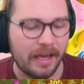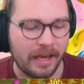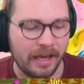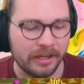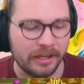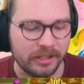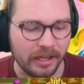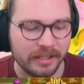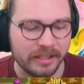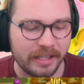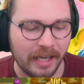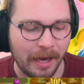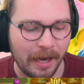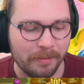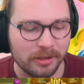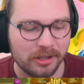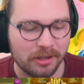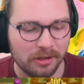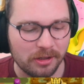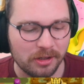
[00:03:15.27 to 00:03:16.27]
it does
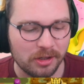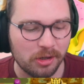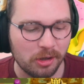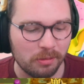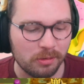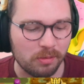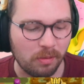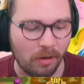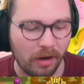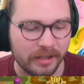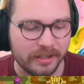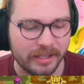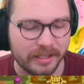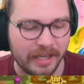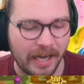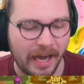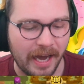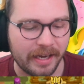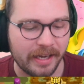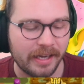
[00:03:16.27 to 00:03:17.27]
damage to the troops while it's
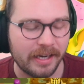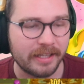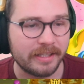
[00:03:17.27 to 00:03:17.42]
attacking.